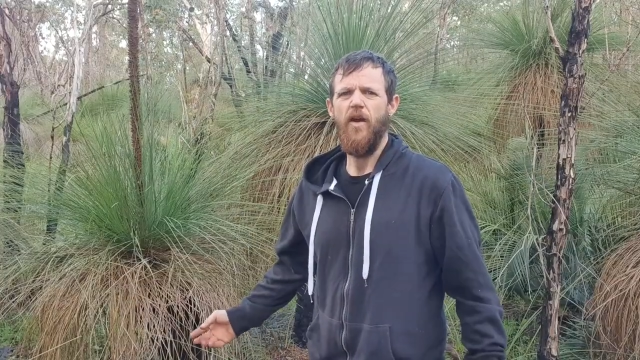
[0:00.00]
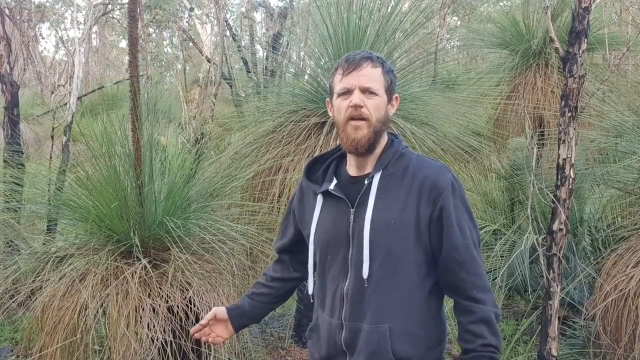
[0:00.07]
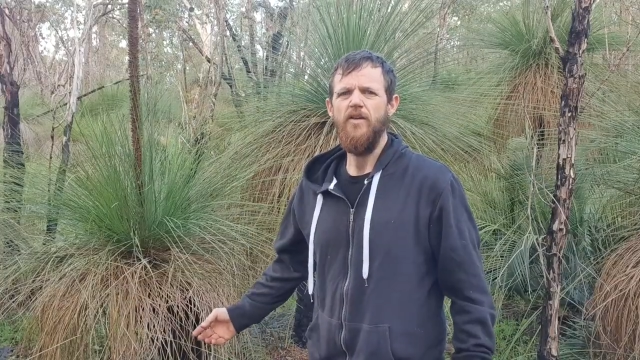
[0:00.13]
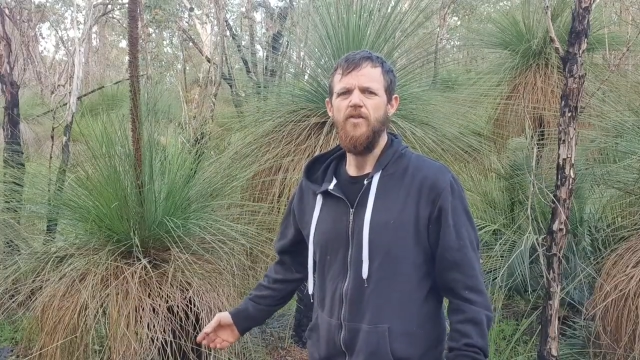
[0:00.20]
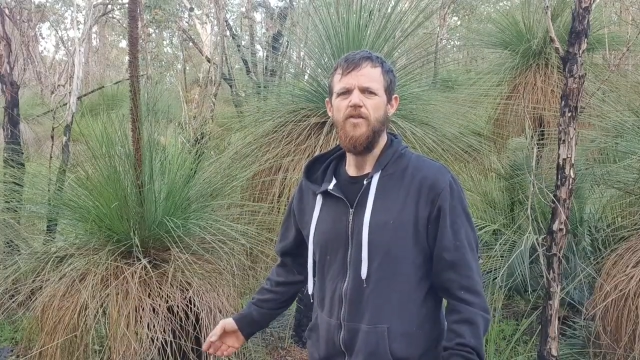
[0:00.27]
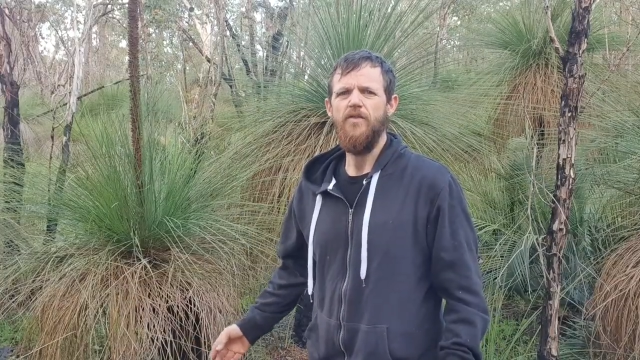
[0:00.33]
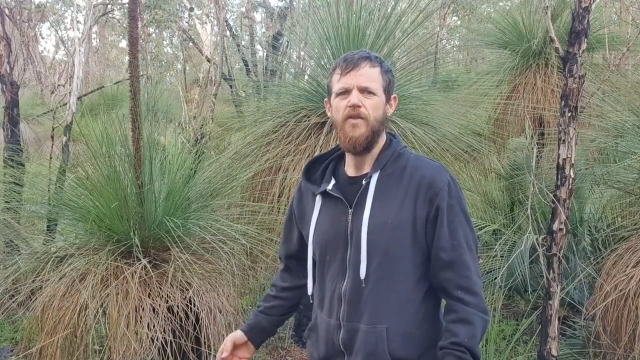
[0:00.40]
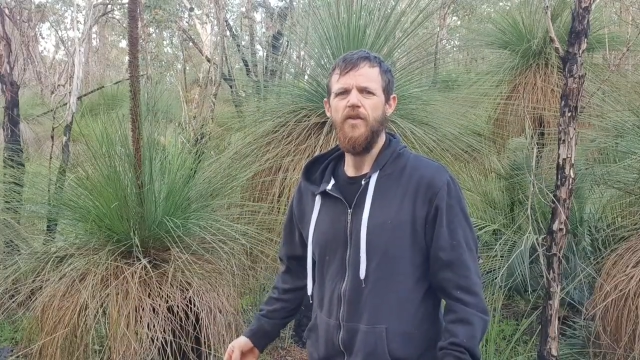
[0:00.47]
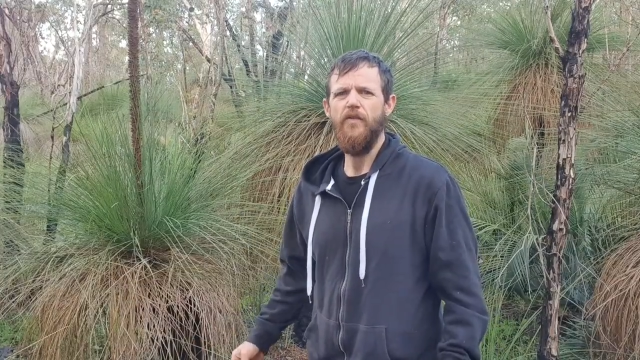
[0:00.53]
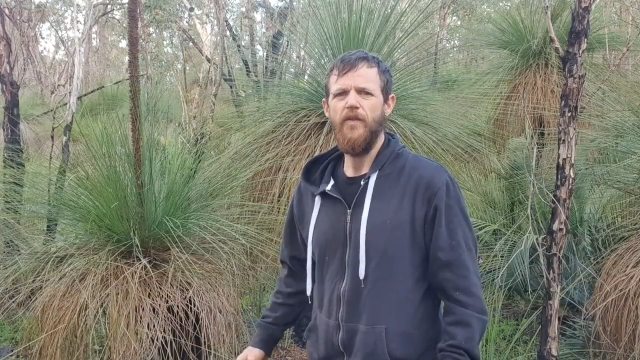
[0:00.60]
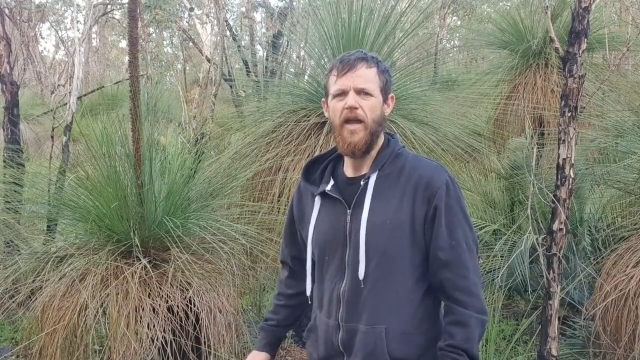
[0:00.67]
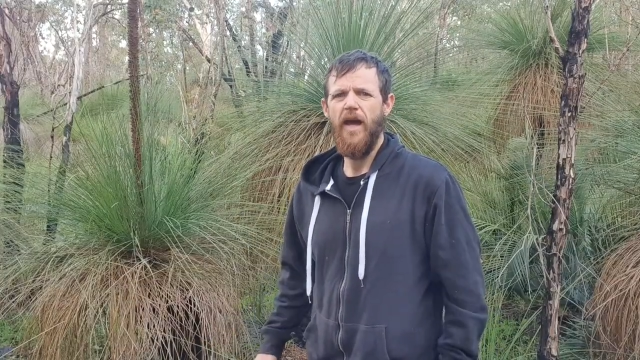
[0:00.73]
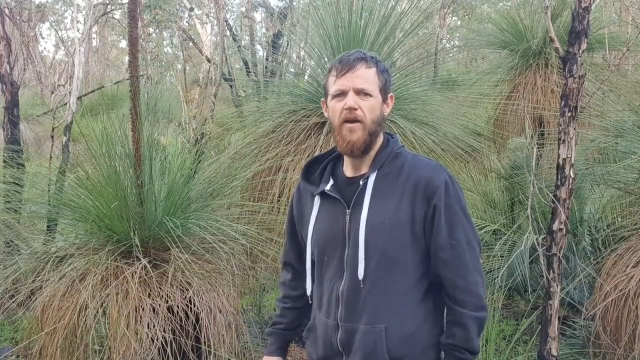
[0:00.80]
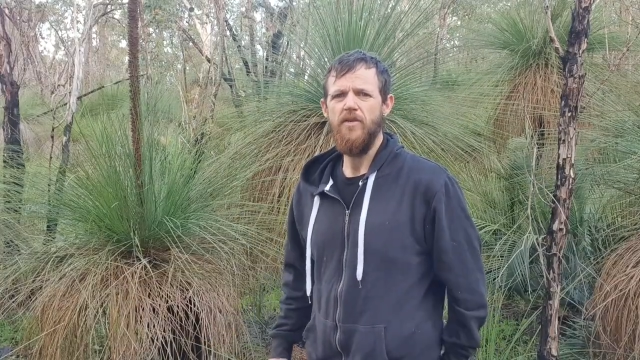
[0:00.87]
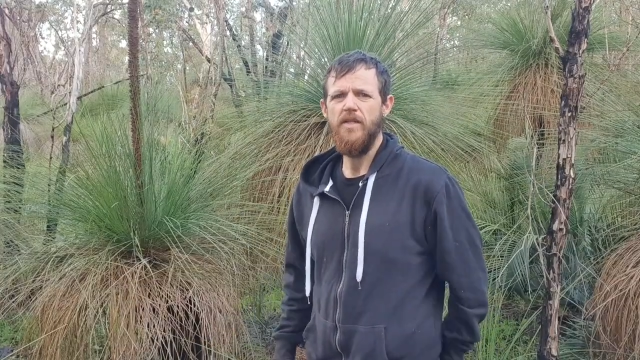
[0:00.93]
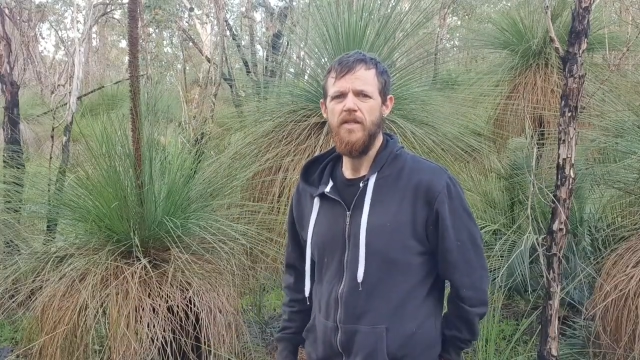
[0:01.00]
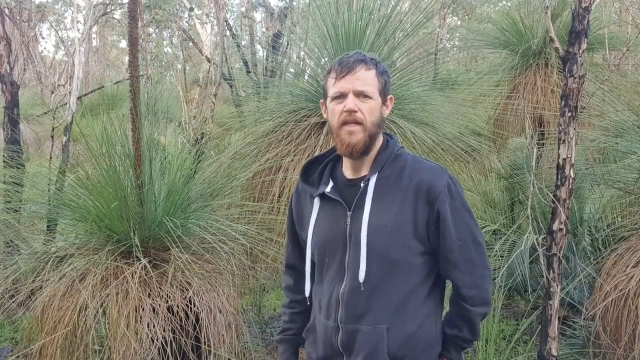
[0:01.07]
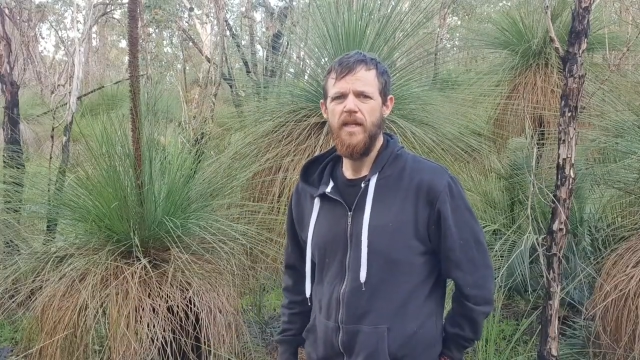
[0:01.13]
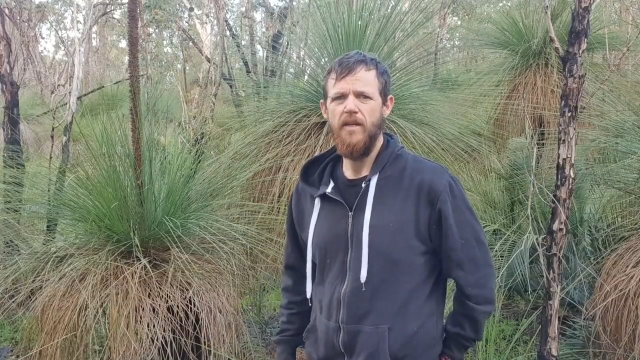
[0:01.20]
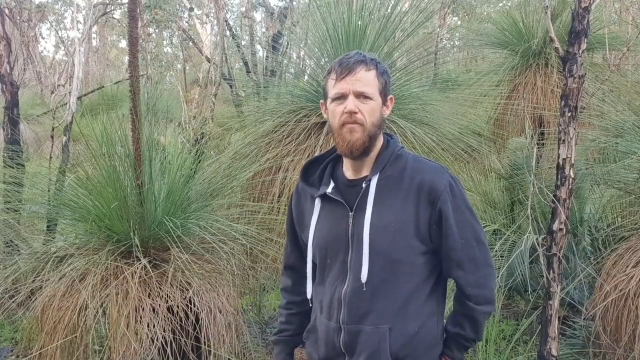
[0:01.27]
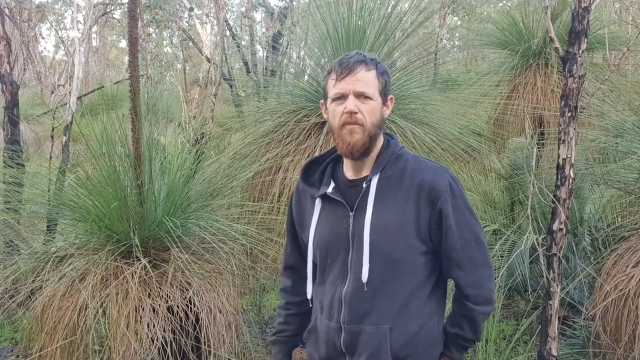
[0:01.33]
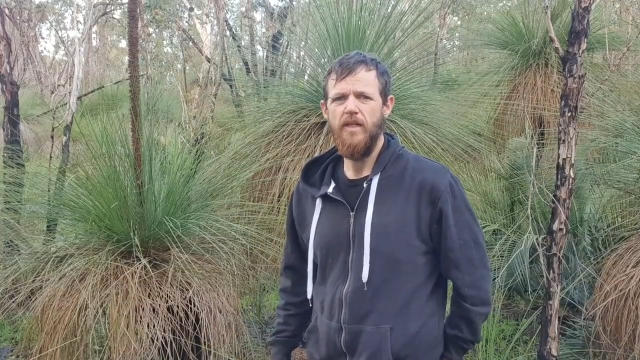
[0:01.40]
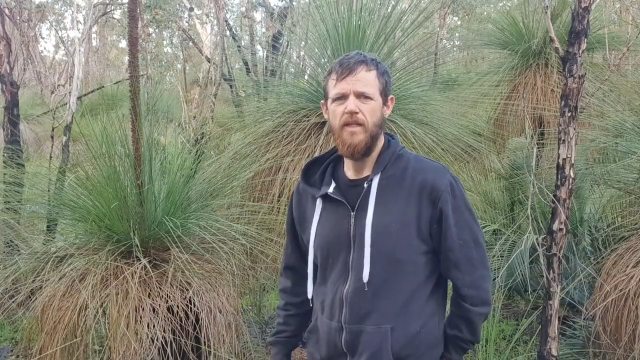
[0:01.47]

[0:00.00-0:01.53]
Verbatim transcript: great use for the flower stem